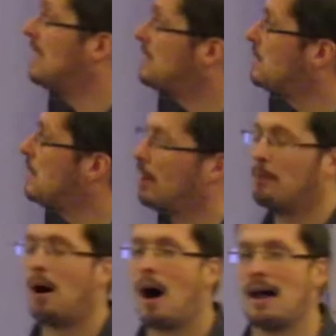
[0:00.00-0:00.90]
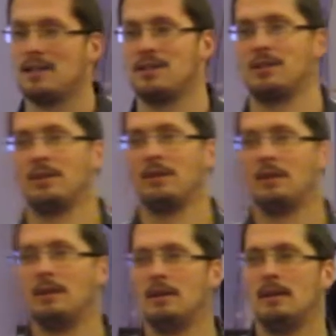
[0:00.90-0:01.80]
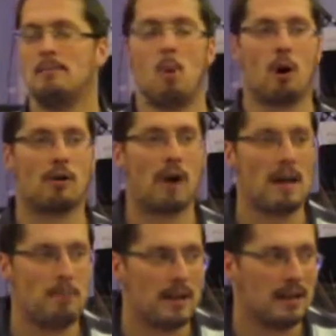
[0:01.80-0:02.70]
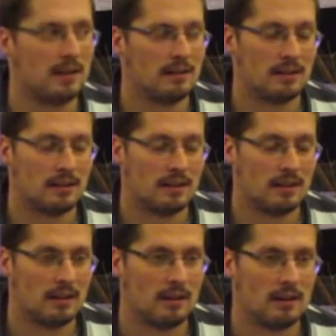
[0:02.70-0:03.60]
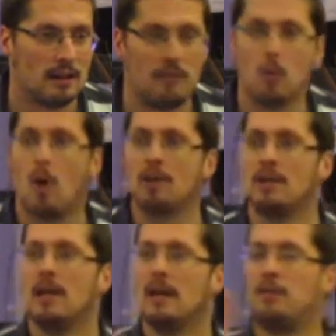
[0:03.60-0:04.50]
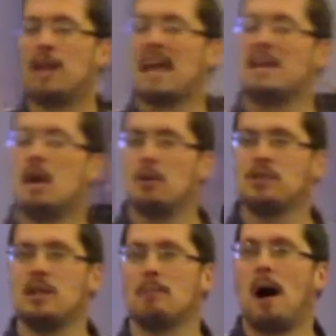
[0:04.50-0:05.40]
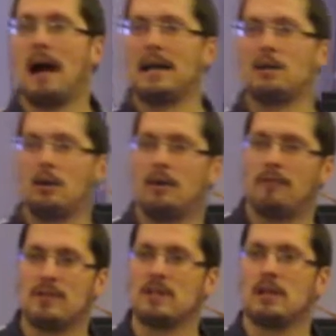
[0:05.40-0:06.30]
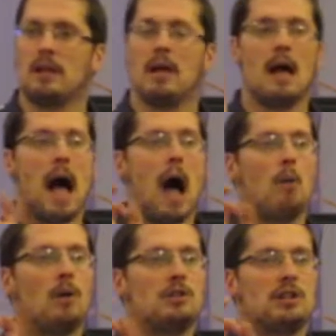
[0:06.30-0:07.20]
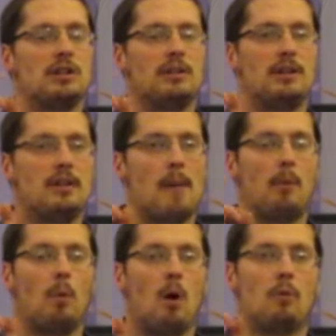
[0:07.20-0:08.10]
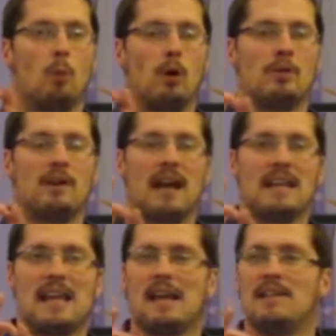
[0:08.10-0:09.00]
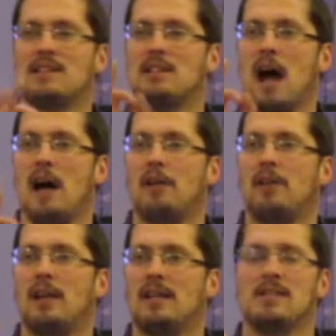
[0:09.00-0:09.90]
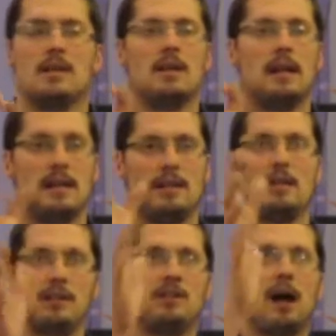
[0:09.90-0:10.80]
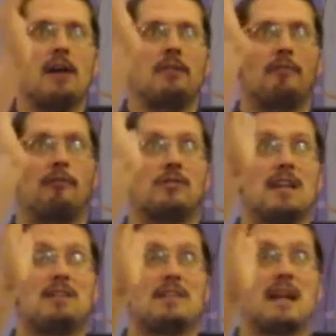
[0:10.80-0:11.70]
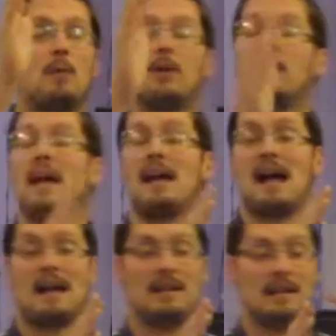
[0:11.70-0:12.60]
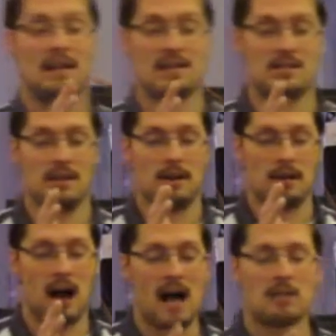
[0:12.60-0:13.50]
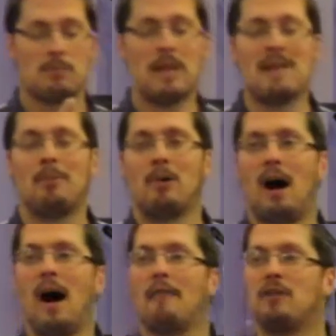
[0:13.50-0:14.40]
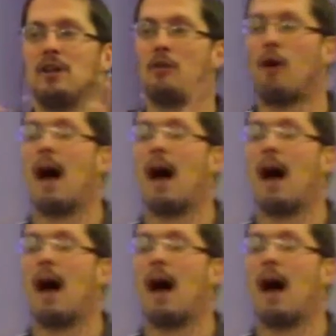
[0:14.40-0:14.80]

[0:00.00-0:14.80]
against each other. Pause. More griping. If you're taking notes in your mind or physically, I want you to, the number one word that I get in this entire thing is, the sentence I want to get at is, God's people often